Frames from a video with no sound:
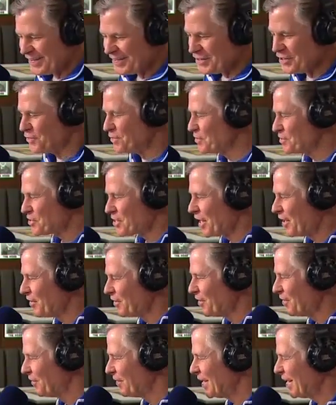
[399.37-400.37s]
you were
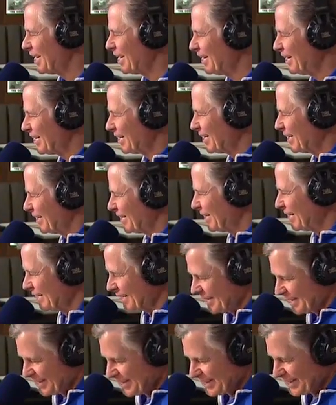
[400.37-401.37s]
scared already?
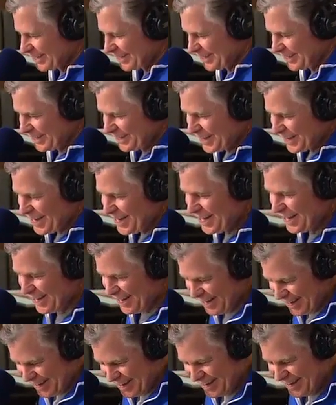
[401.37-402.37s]
Yeah, just uh,
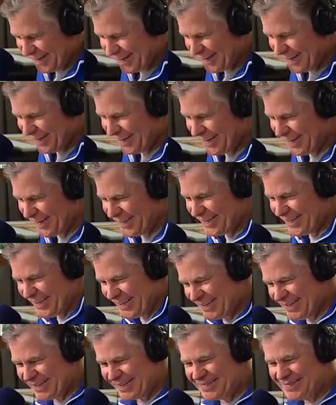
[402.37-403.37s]
standing in front of him and,
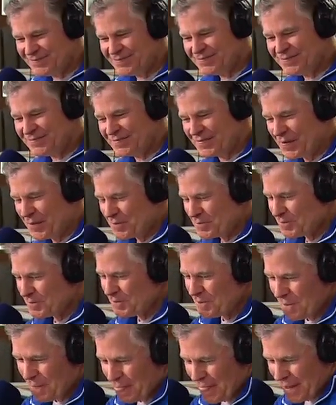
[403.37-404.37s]
and having
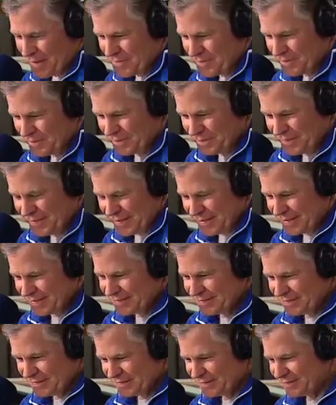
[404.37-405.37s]
his eyes stare me
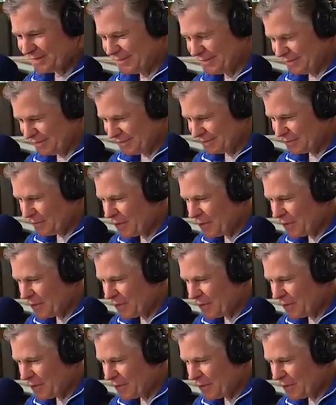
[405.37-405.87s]
down was enough.